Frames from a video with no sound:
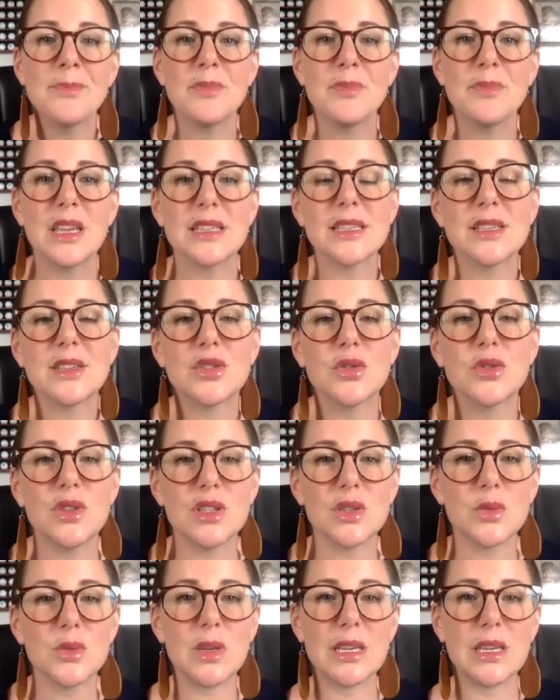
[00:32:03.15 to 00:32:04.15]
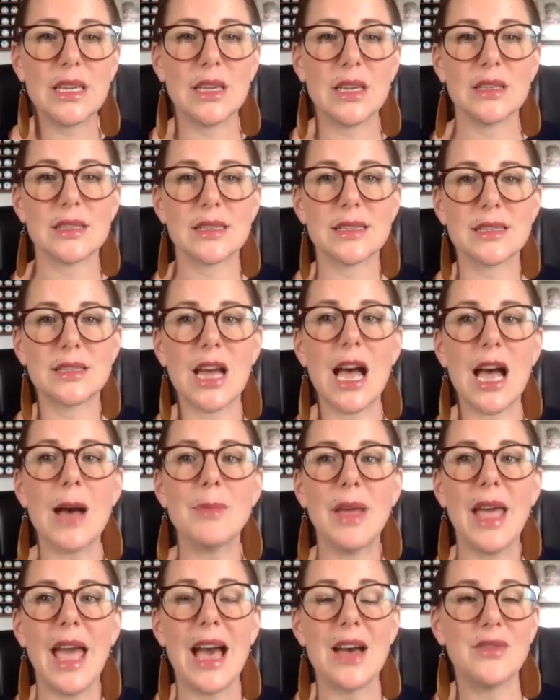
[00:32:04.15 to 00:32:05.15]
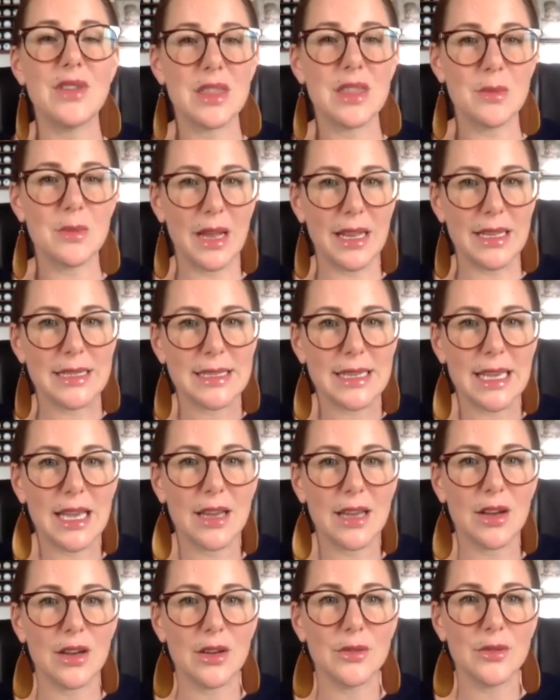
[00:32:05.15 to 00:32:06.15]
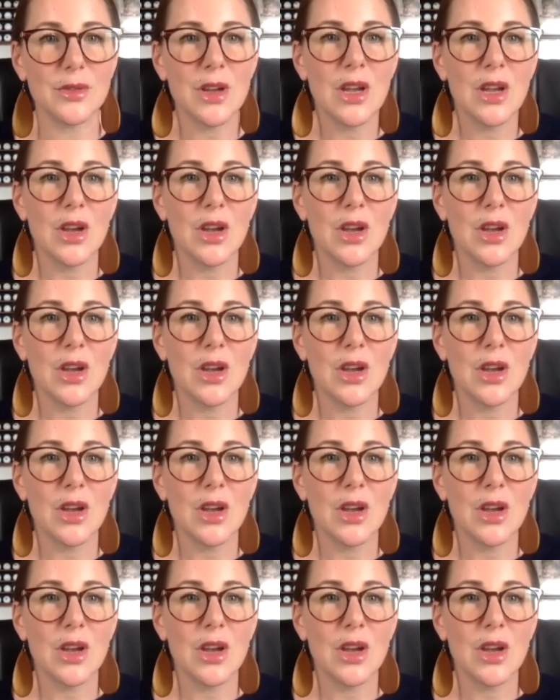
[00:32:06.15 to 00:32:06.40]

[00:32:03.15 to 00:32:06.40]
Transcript: Because as soon as we stop having the mindset of,